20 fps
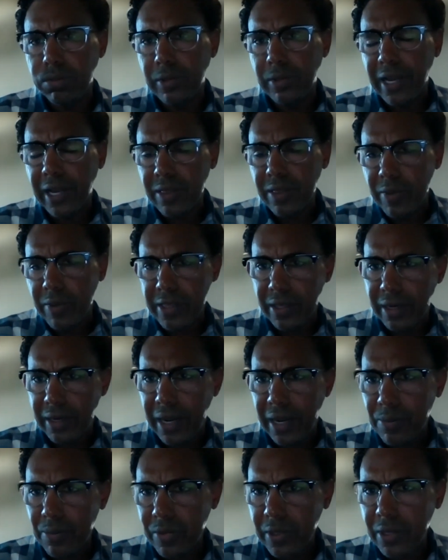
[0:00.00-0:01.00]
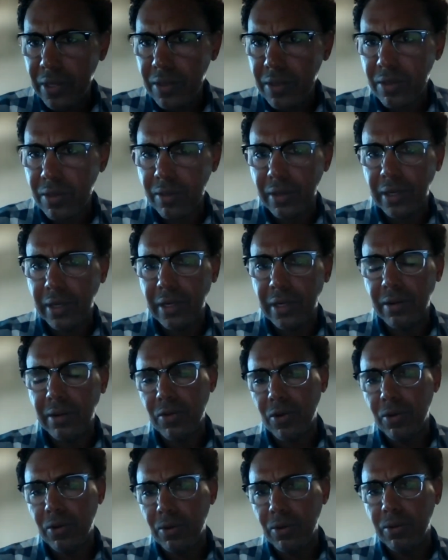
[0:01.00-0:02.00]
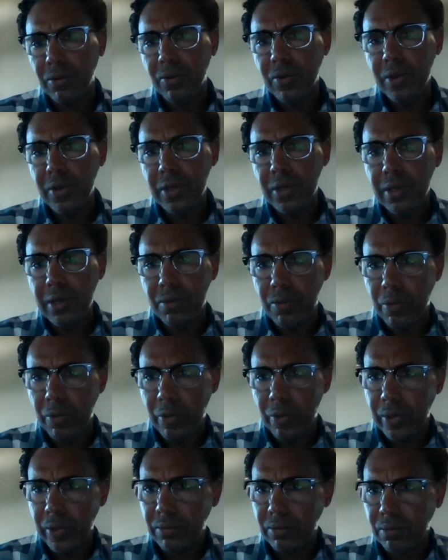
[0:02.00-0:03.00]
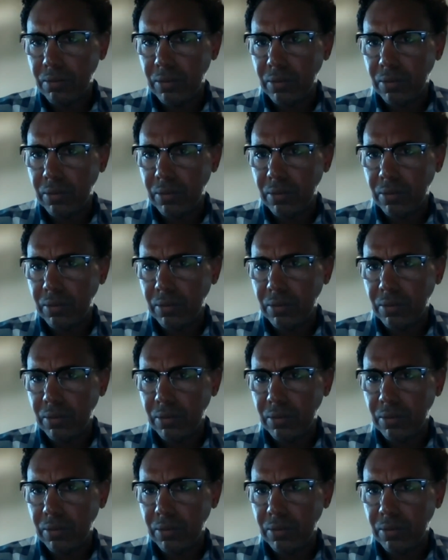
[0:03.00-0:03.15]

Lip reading: that's my synopsis. And so we would,